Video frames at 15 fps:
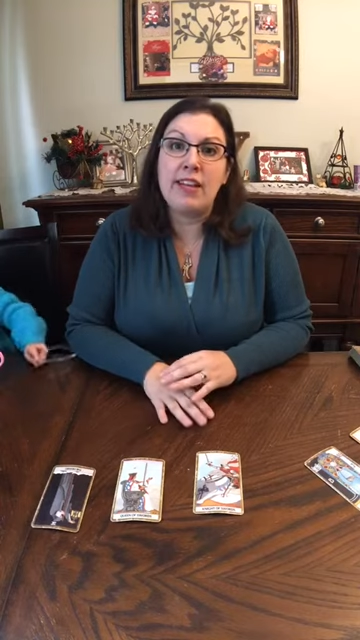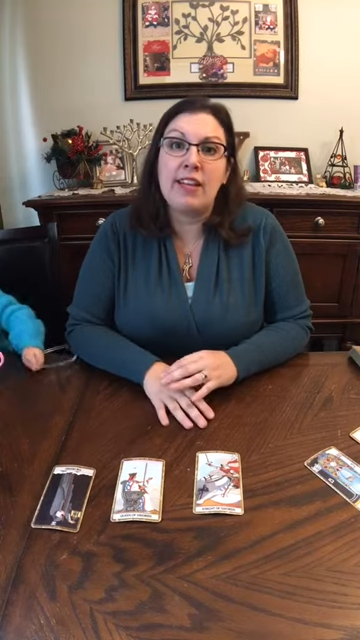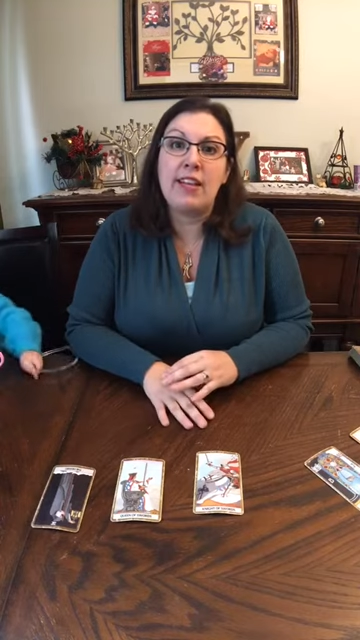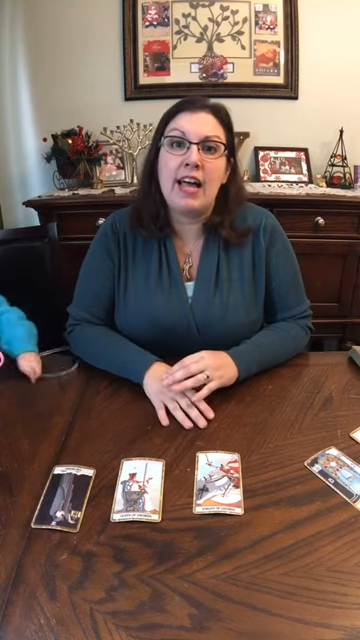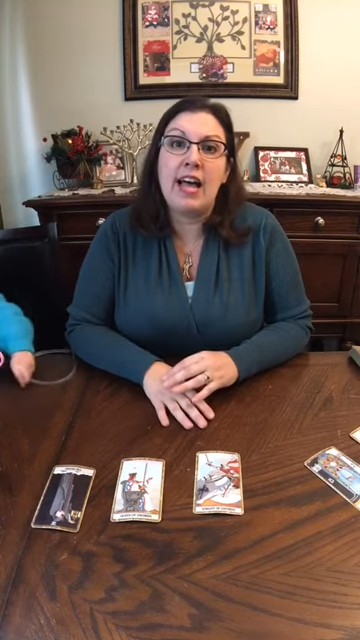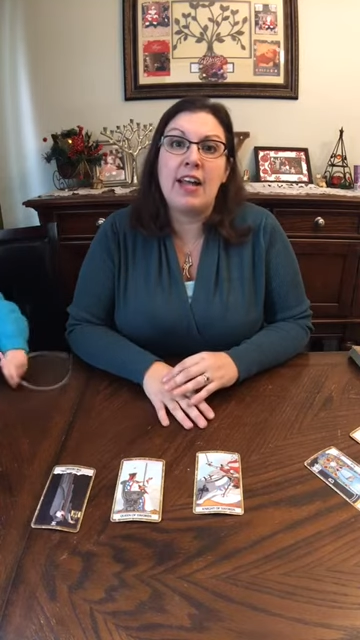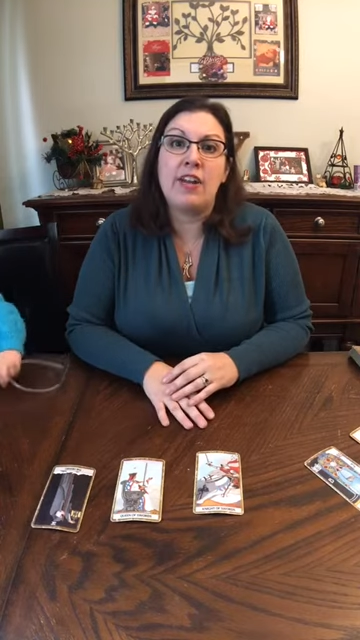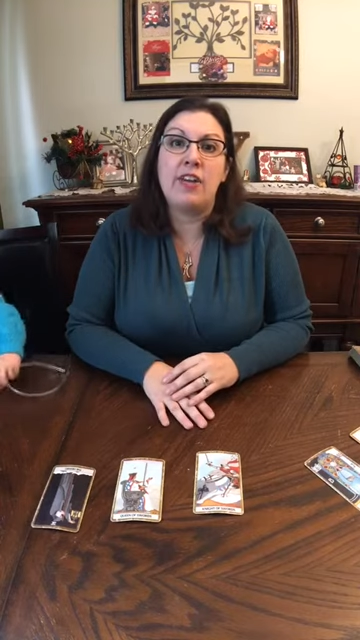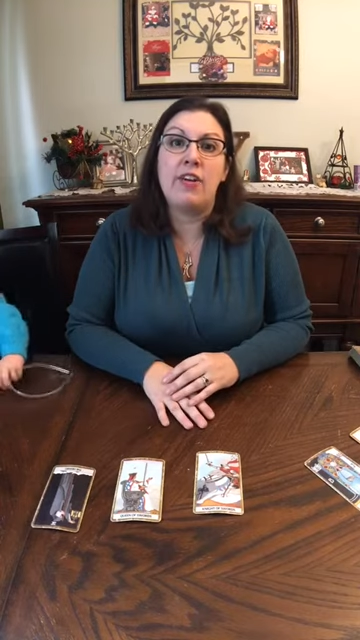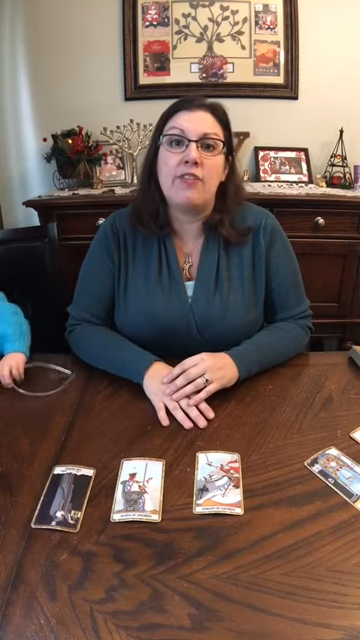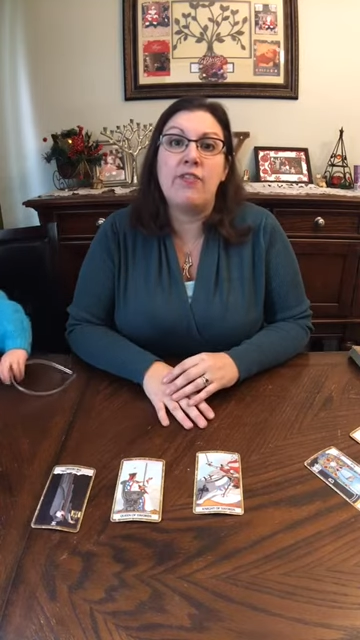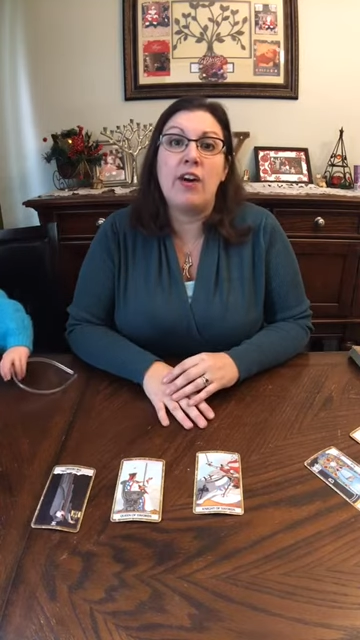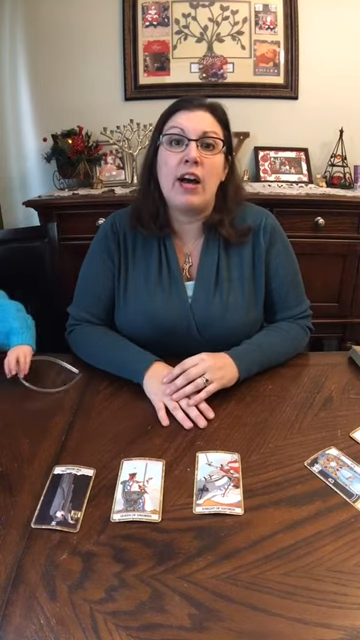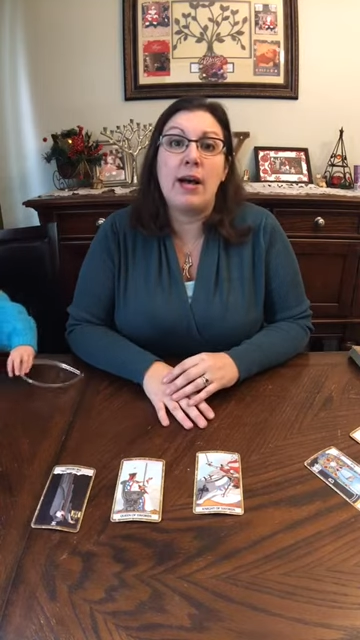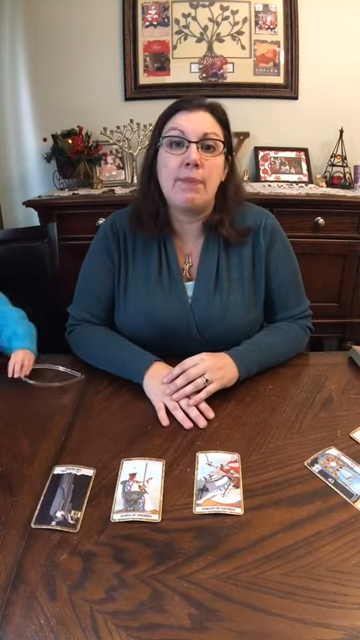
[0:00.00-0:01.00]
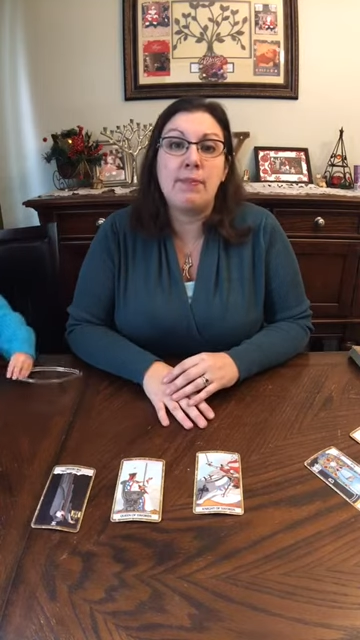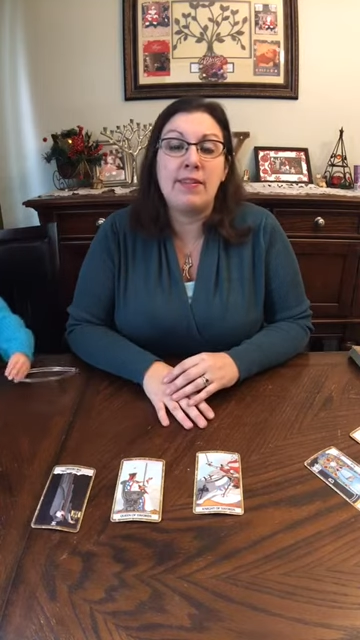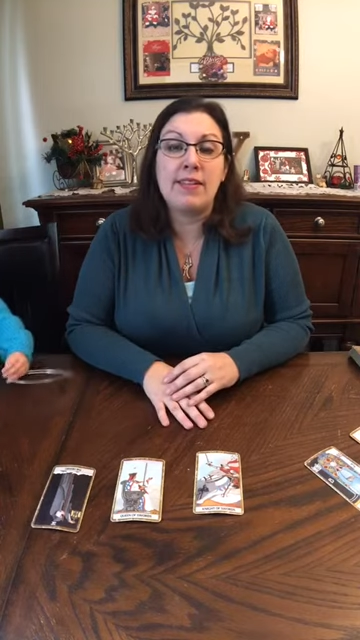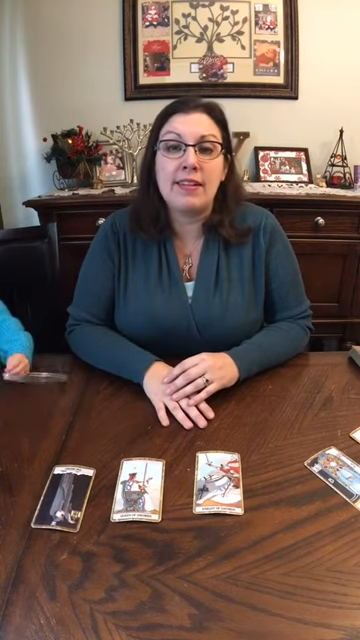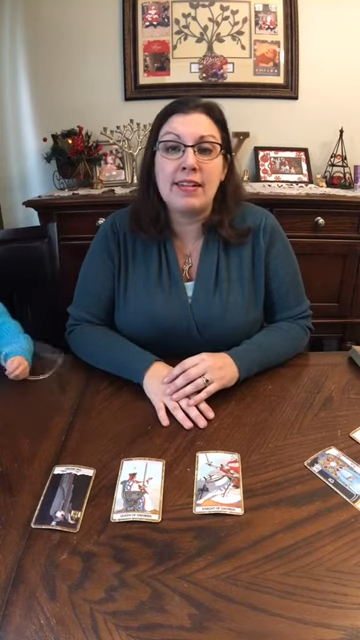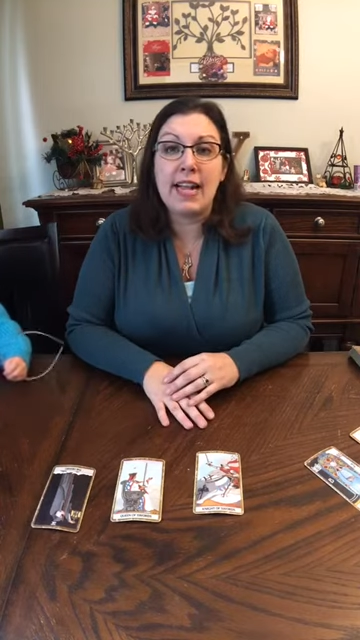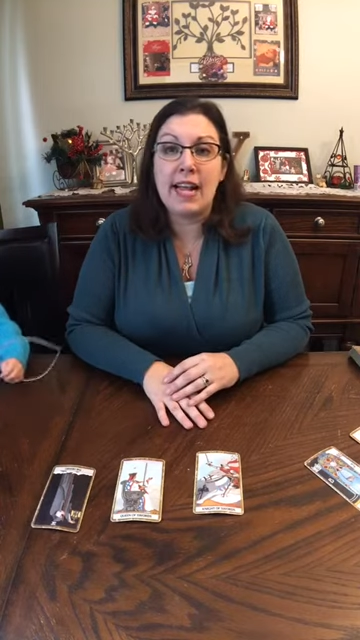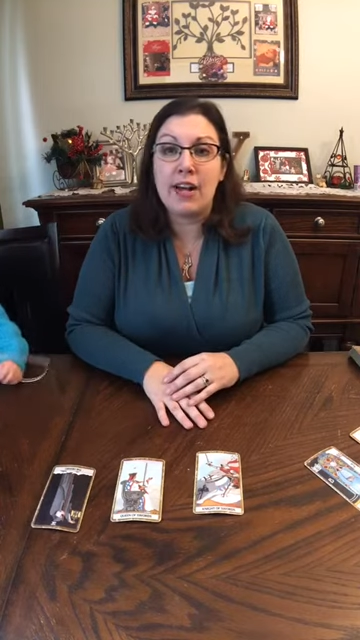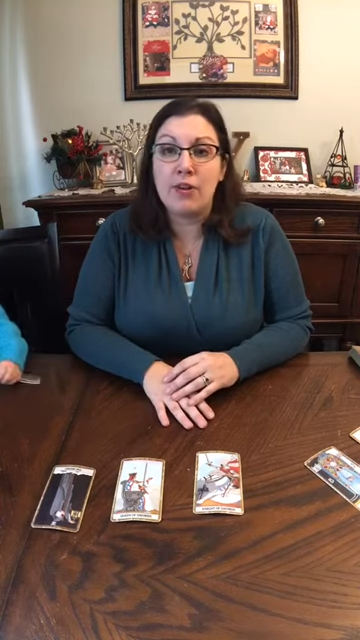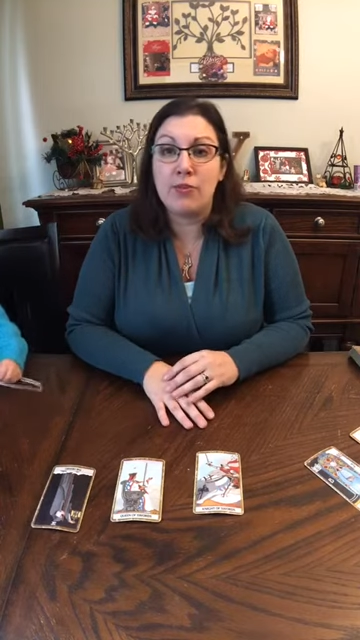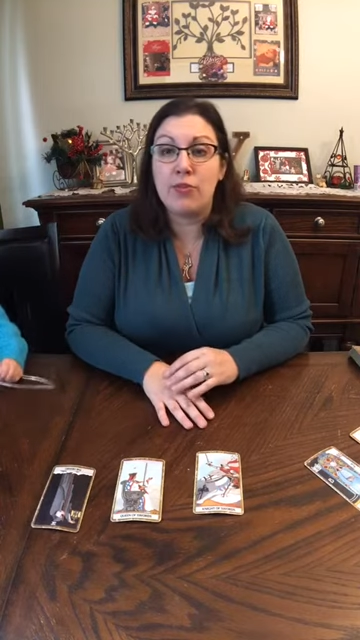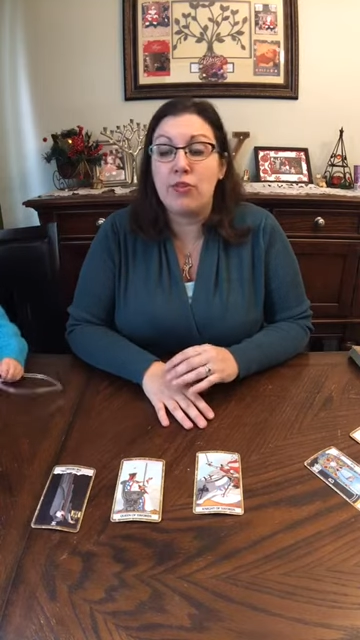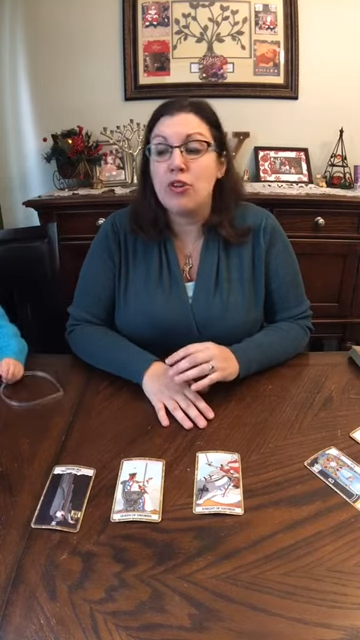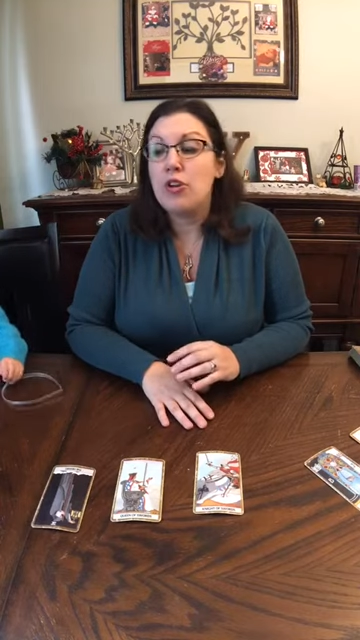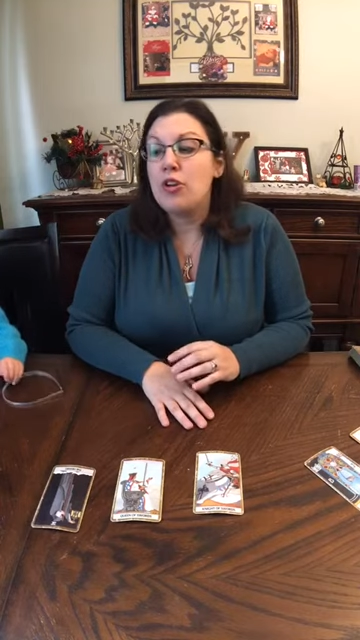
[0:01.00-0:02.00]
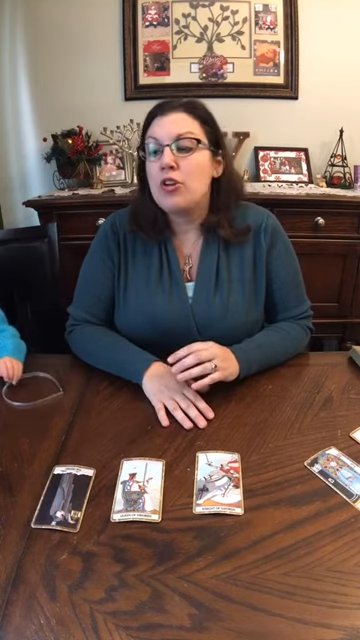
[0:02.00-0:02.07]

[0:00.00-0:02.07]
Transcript: a lot of ups and downs,